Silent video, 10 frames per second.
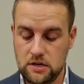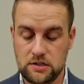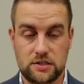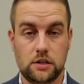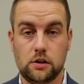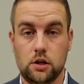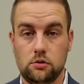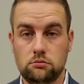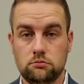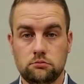Zillow,
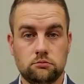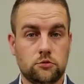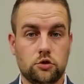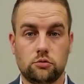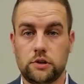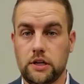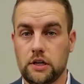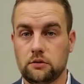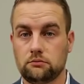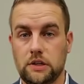
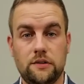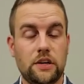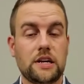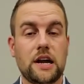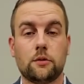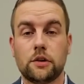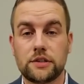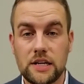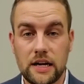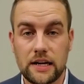Trulia, even
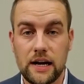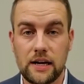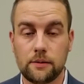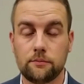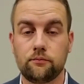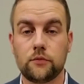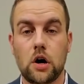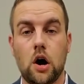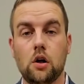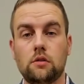edinarealty.com,
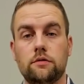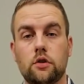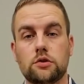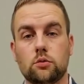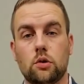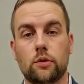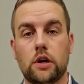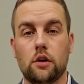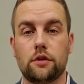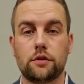all of those are what we
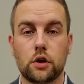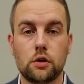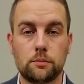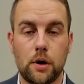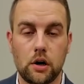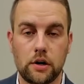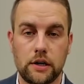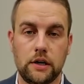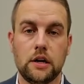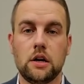call
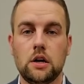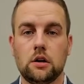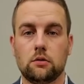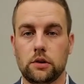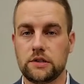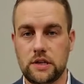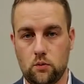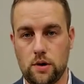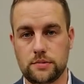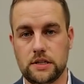third-party real estate
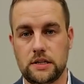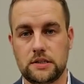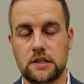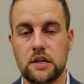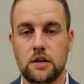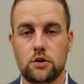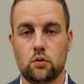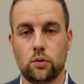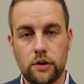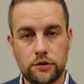websites. The
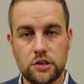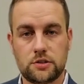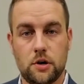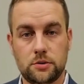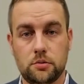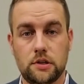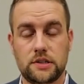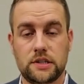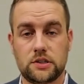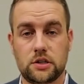Realtor's multiple
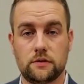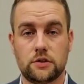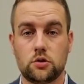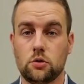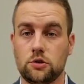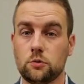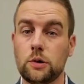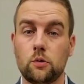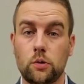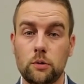listing service, or as we
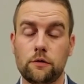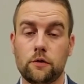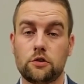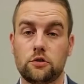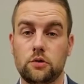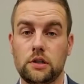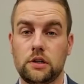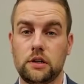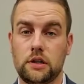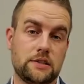refer to it
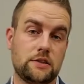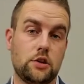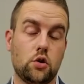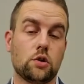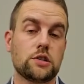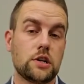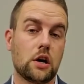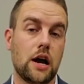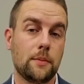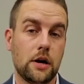as the Star
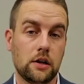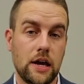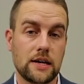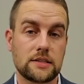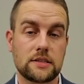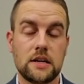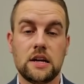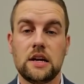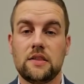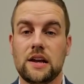MLS,
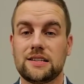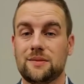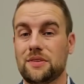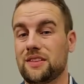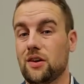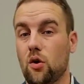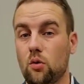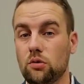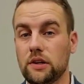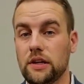that is something that
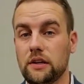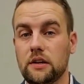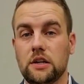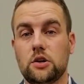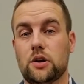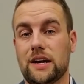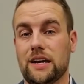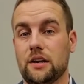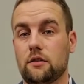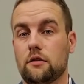only you can get